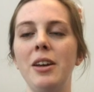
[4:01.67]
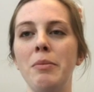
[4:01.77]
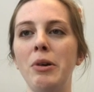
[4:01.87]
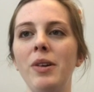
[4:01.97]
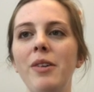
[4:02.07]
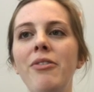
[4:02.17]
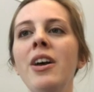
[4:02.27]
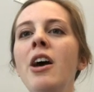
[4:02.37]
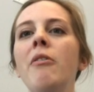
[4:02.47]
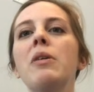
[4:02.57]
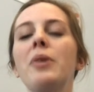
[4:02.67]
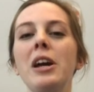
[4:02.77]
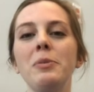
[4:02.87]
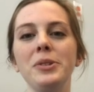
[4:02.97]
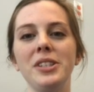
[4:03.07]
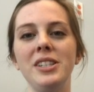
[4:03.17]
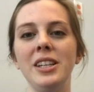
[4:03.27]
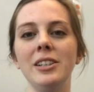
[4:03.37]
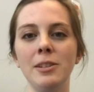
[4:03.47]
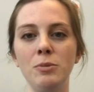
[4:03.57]
Emotive. We were able to
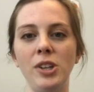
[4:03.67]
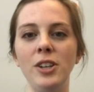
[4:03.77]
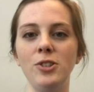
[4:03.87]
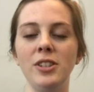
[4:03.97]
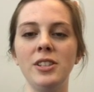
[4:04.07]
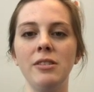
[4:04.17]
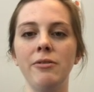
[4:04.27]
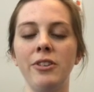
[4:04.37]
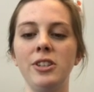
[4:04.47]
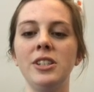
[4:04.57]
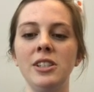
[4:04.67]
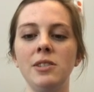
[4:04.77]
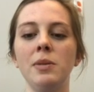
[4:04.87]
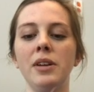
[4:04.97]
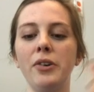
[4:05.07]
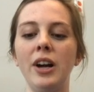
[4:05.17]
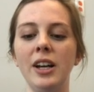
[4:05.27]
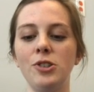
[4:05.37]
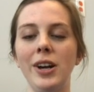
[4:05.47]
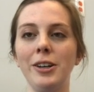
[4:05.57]
see some changes versus whenever I
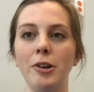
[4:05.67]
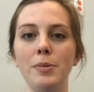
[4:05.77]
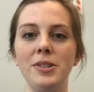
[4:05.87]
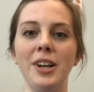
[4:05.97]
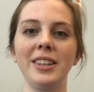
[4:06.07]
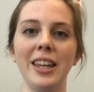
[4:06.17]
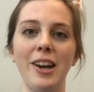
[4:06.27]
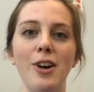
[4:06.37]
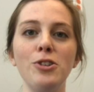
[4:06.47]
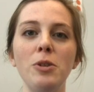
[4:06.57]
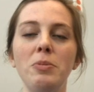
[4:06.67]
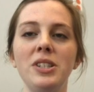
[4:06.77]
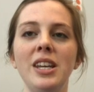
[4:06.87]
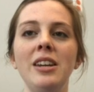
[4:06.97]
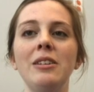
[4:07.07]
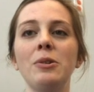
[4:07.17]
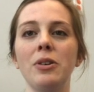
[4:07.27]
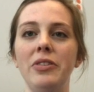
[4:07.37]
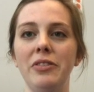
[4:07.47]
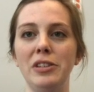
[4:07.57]
tried grip strength at 100% or
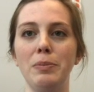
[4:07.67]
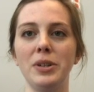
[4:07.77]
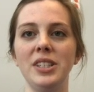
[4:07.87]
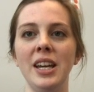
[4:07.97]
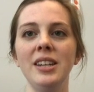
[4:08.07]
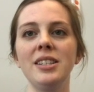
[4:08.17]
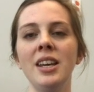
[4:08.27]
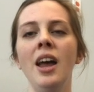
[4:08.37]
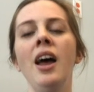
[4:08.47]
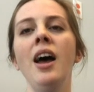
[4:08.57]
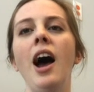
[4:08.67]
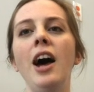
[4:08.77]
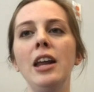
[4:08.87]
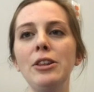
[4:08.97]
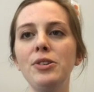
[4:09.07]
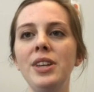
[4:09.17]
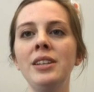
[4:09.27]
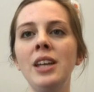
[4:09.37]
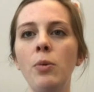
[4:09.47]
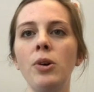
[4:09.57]
50%. Another
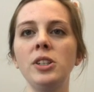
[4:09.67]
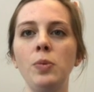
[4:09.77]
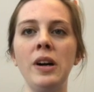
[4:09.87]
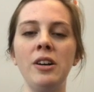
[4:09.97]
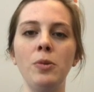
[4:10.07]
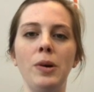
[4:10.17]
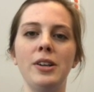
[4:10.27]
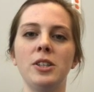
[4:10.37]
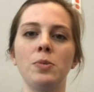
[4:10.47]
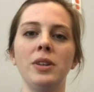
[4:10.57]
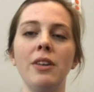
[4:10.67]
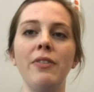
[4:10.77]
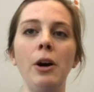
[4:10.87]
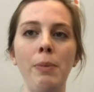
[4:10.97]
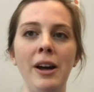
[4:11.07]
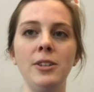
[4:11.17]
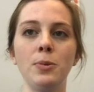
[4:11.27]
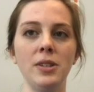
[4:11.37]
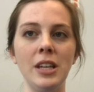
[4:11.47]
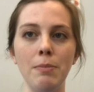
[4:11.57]
thing that worked well was when the felt pads
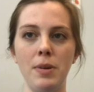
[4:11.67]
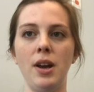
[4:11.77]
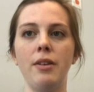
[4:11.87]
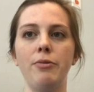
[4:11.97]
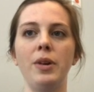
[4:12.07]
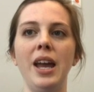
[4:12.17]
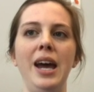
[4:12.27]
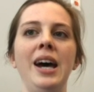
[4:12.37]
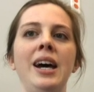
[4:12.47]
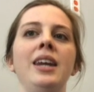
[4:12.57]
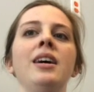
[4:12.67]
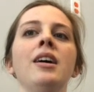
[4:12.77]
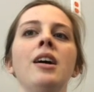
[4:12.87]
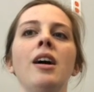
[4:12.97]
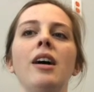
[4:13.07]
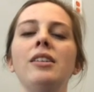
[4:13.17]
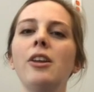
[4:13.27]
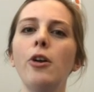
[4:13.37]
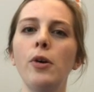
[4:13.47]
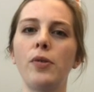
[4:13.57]
were damp enough, we had a
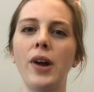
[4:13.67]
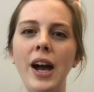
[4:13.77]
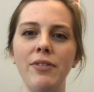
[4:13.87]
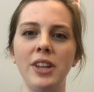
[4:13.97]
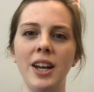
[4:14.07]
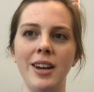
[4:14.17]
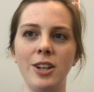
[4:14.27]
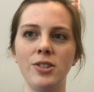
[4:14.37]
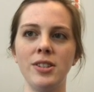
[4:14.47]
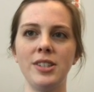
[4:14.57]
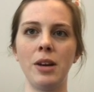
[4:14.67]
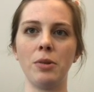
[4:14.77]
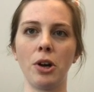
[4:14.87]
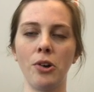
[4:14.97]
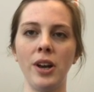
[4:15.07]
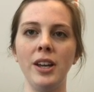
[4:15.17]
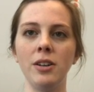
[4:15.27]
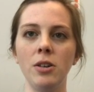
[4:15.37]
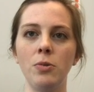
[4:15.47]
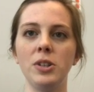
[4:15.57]
little over half the connections that were
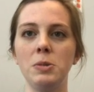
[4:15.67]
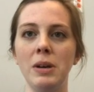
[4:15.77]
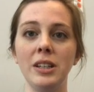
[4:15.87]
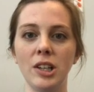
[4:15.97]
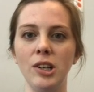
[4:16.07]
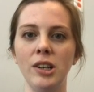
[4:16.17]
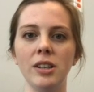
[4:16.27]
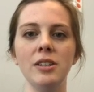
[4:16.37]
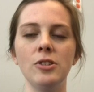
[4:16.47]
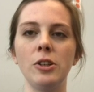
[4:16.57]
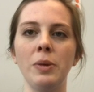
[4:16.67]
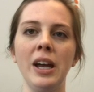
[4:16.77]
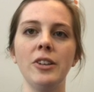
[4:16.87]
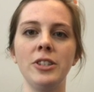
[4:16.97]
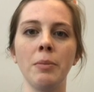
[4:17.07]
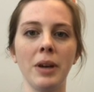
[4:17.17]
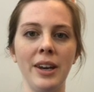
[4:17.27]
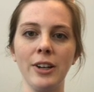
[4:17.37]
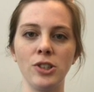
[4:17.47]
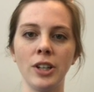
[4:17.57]
green, which meant good, so we had some
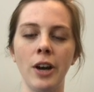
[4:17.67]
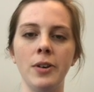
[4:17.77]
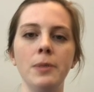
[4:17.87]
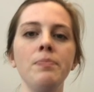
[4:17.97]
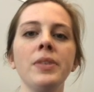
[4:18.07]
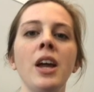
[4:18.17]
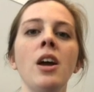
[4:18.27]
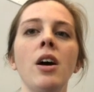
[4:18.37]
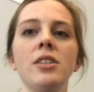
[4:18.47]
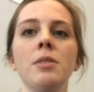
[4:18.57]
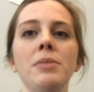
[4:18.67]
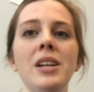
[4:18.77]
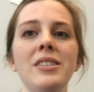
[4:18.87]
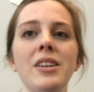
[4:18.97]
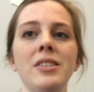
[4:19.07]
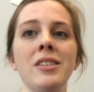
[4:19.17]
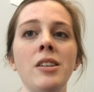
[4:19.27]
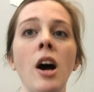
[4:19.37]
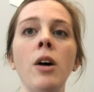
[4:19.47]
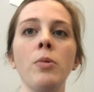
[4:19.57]
connection going. Some things that did
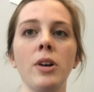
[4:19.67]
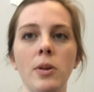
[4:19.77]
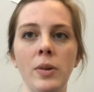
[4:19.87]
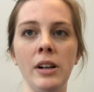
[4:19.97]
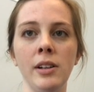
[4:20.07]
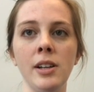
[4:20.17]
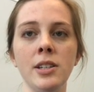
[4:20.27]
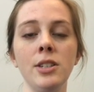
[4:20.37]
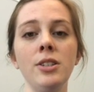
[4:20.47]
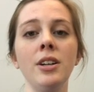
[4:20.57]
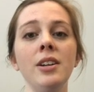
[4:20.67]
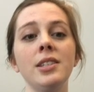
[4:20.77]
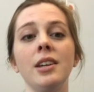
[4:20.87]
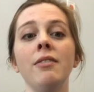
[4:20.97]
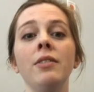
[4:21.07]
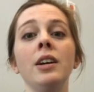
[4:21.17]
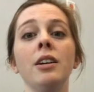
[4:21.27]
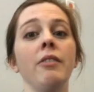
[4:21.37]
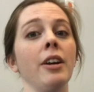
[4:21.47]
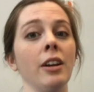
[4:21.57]
not work well is it took us a
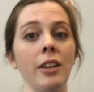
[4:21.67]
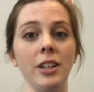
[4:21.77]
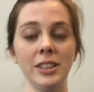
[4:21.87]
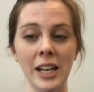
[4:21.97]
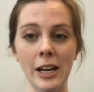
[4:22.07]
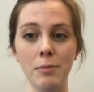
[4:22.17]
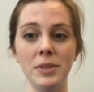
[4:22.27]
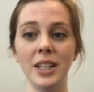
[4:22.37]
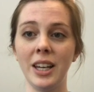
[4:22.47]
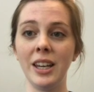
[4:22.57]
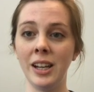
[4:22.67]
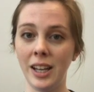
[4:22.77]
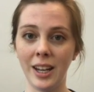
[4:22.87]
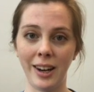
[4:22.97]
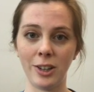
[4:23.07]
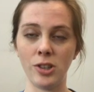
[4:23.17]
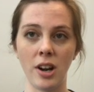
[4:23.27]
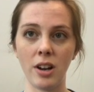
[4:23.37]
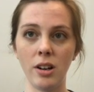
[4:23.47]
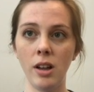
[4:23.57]
very, very long time to get any connection
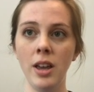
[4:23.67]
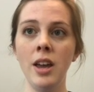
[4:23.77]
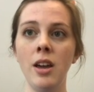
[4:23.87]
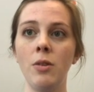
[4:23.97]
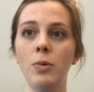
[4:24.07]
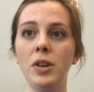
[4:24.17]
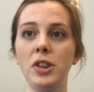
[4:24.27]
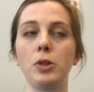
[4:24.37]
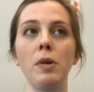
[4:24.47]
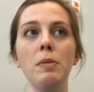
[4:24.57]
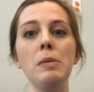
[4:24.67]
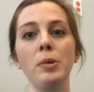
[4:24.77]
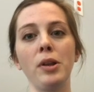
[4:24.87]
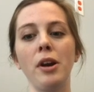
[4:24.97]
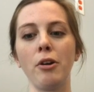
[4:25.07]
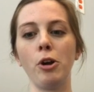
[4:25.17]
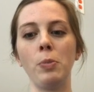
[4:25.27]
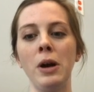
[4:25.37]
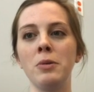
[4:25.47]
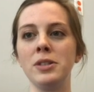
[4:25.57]
at all. With 3 people in our
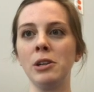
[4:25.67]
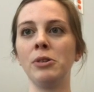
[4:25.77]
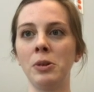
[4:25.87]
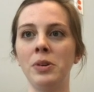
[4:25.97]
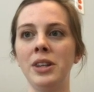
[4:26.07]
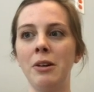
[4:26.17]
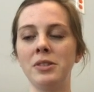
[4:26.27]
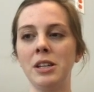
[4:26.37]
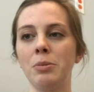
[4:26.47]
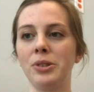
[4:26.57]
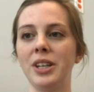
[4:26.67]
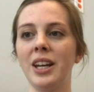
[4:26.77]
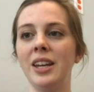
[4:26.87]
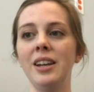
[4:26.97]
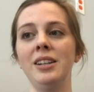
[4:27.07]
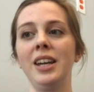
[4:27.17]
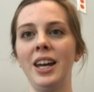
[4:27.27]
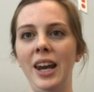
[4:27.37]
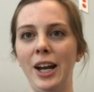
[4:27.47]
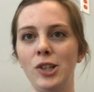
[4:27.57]
group, I was the only one that was able to get any
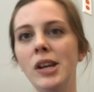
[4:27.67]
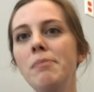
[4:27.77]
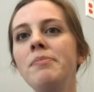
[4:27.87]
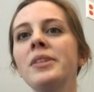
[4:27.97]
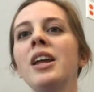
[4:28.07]
connection.